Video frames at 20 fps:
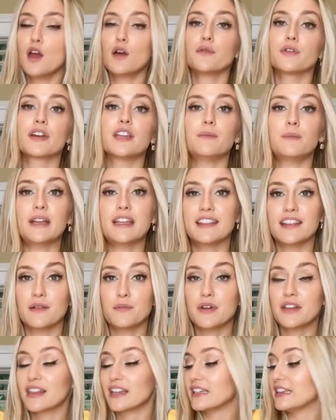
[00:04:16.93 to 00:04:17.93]
We're gonna beat them
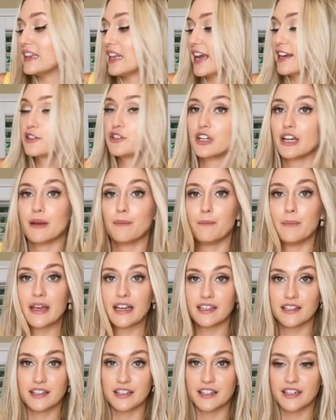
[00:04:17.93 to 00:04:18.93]
with an electric
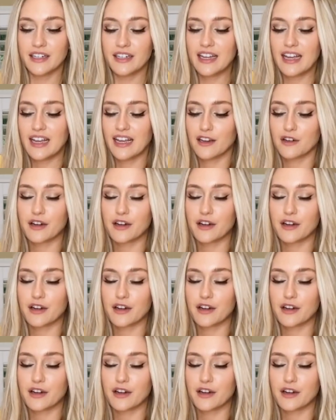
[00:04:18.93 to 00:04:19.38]
mixer,